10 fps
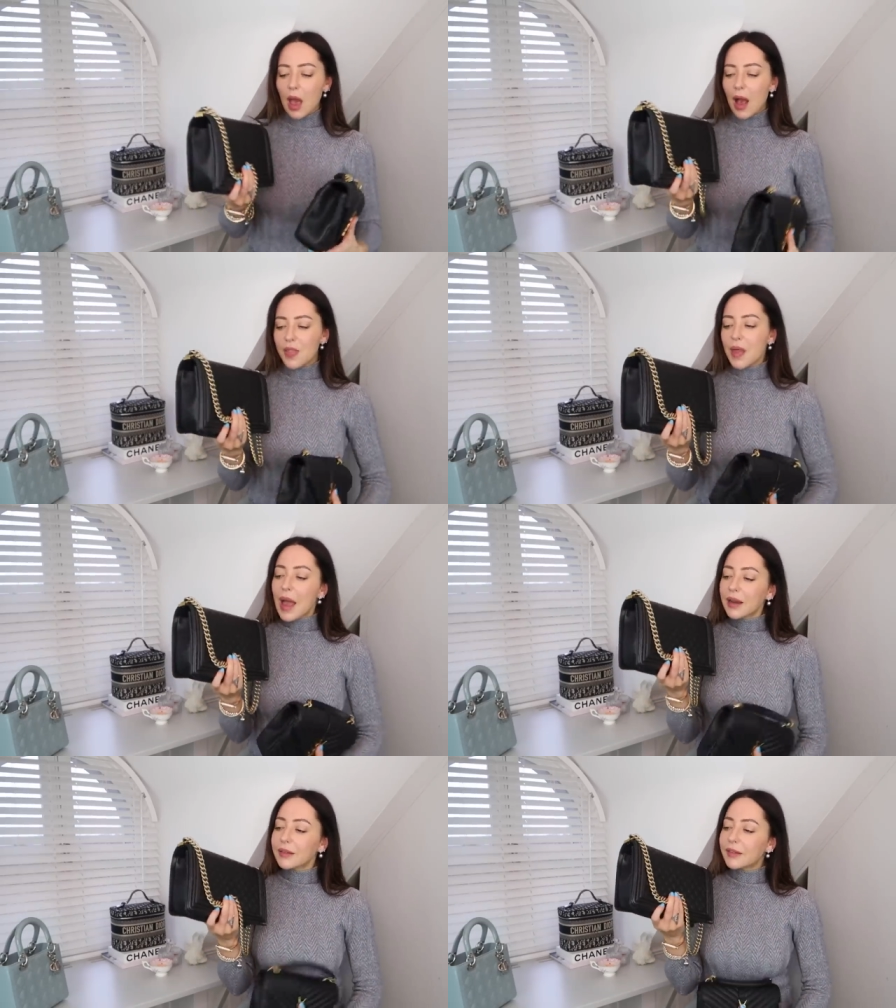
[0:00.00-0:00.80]
And
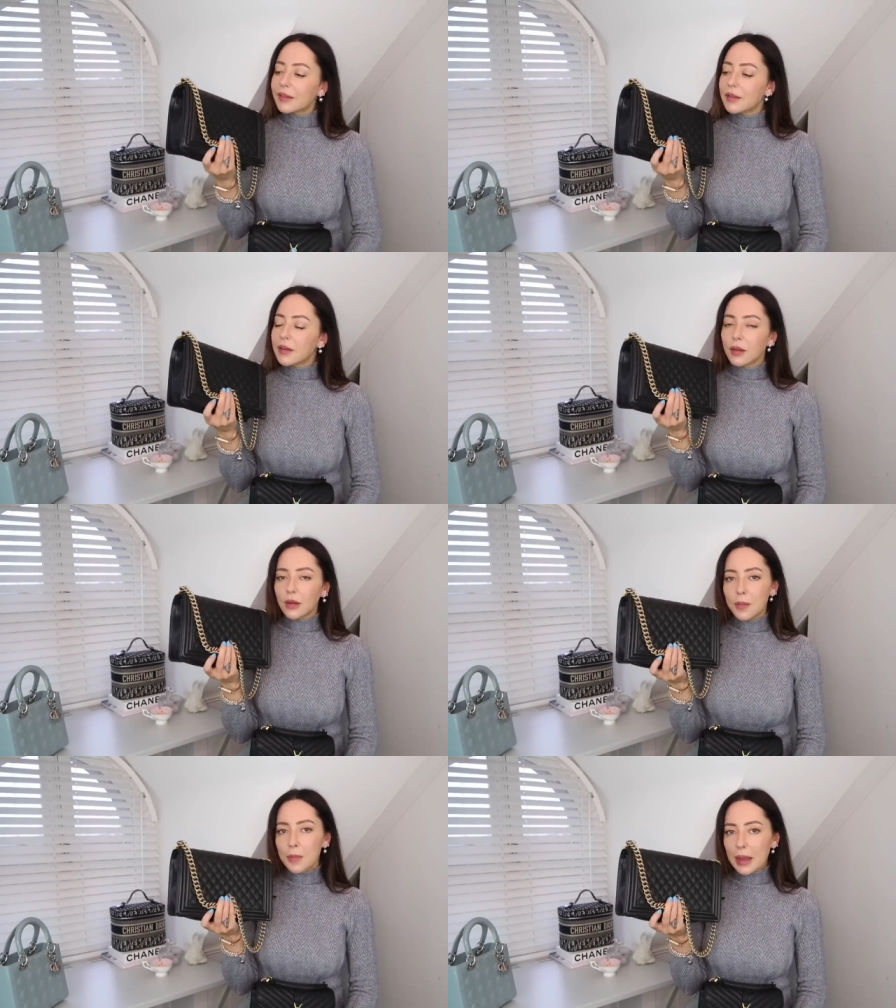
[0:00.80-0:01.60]
that
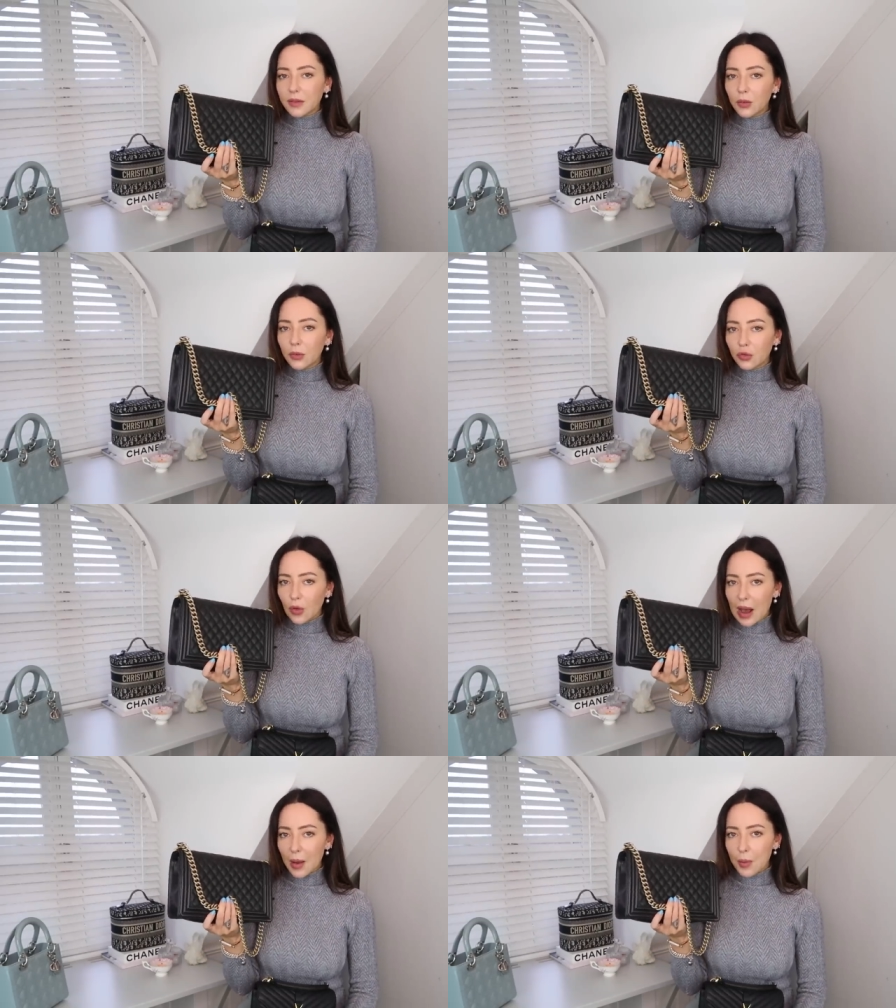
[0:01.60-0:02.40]
metal
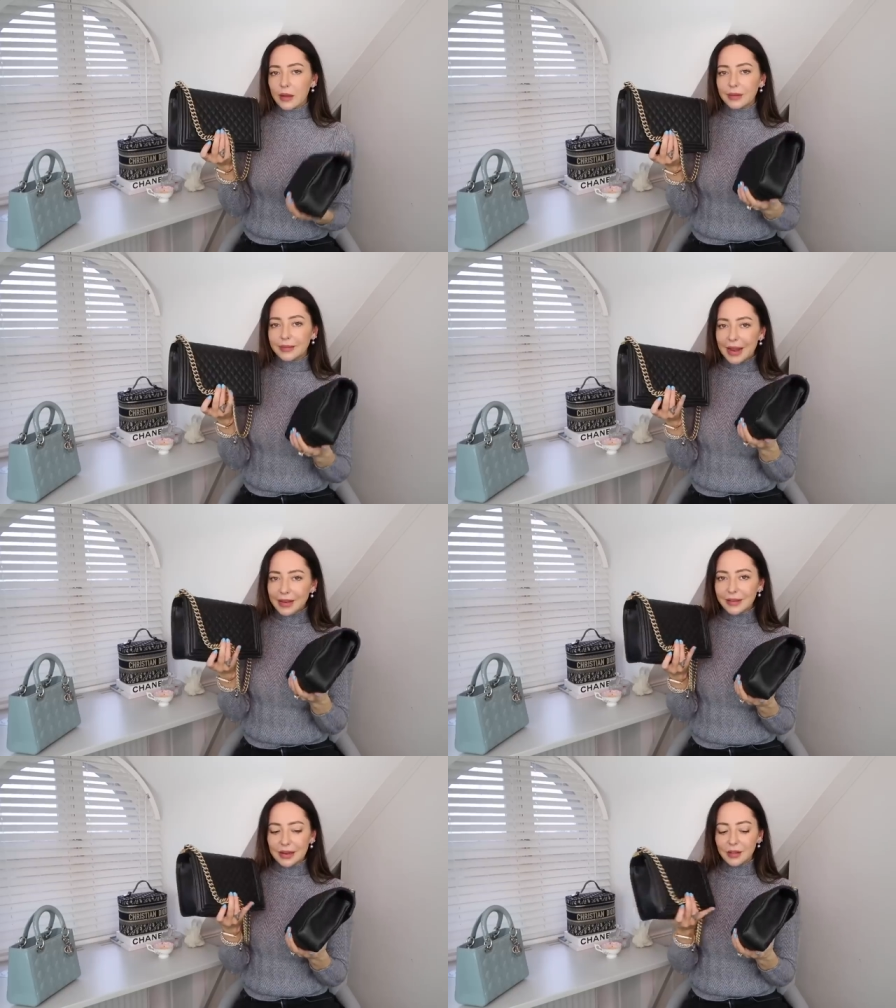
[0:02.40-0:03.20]
strap
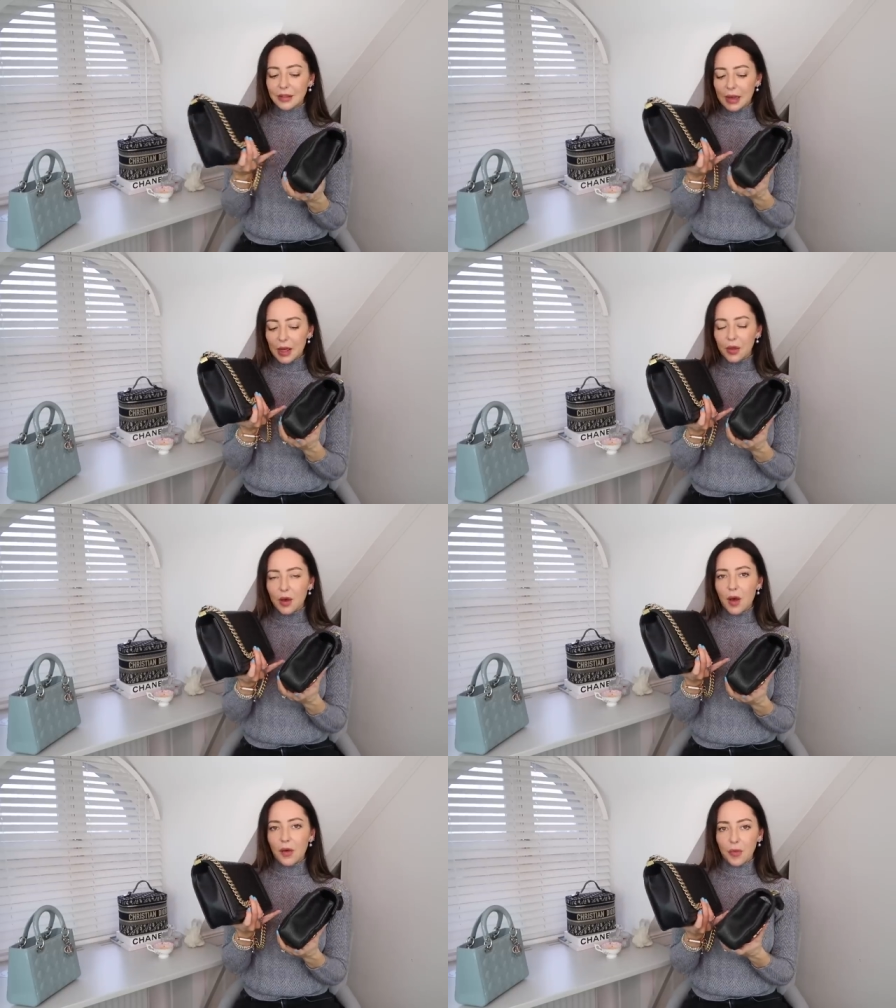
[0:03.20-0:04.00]
dented the
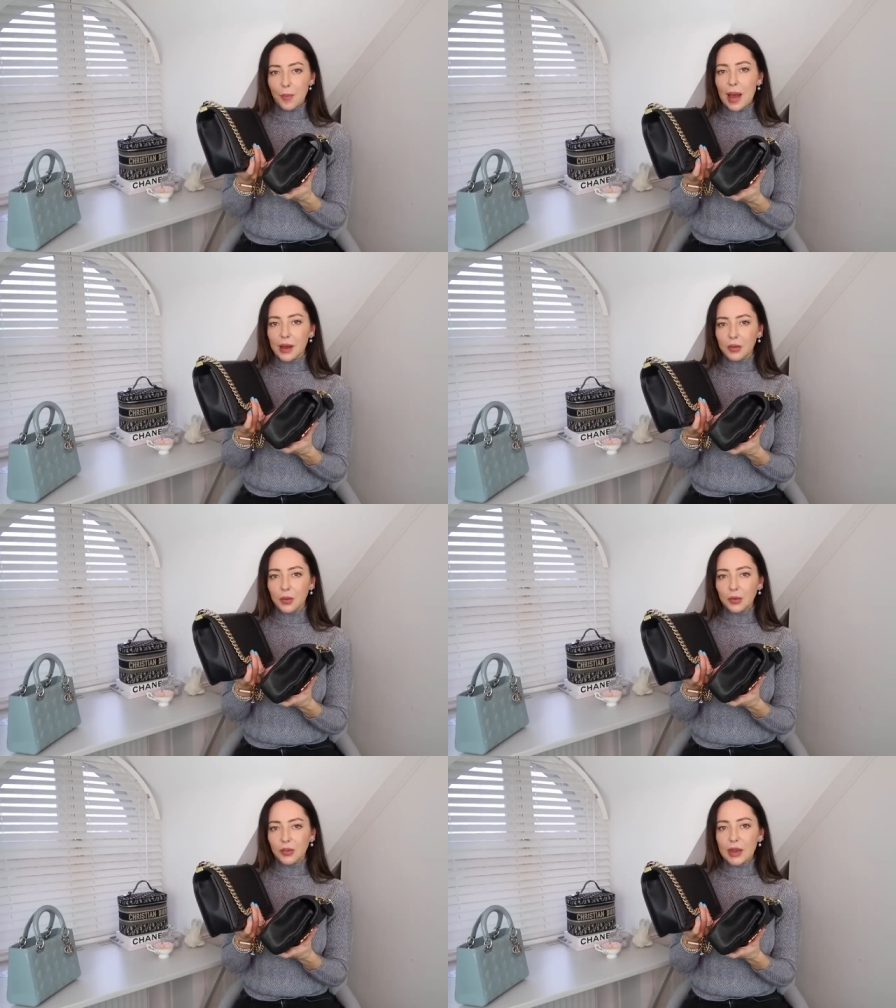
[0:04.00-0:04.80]
leather of the bag
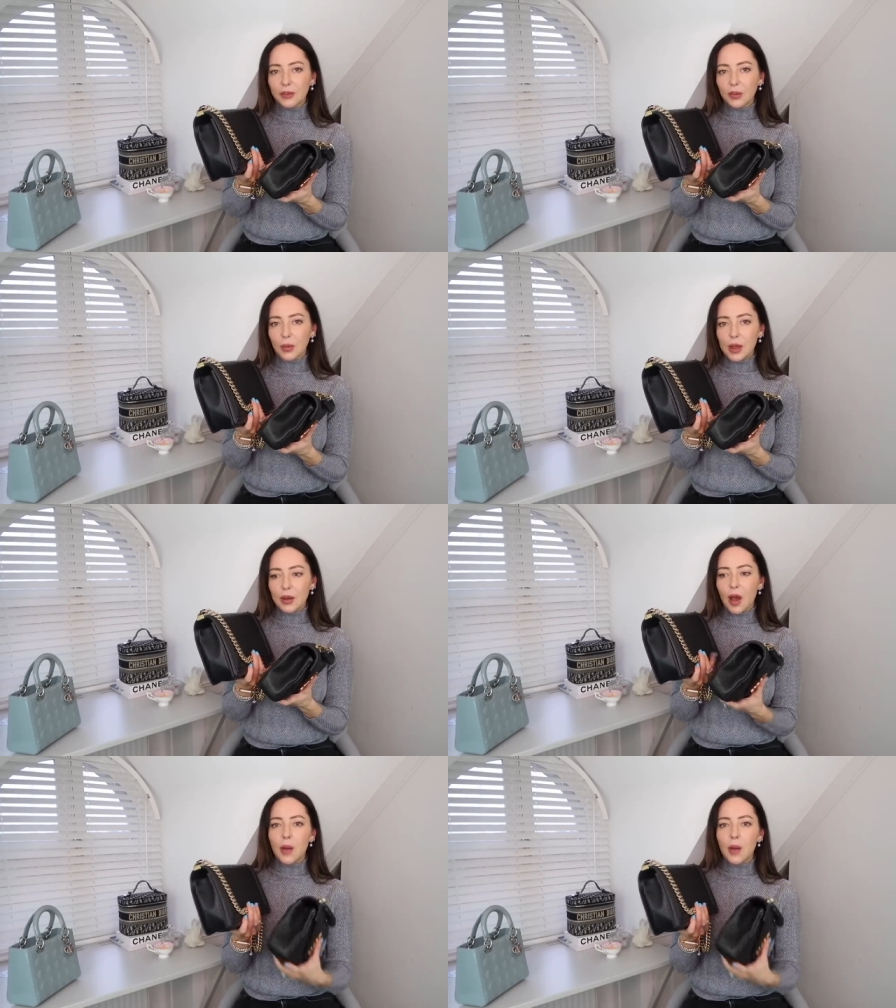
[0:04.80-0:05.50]
that was next to it.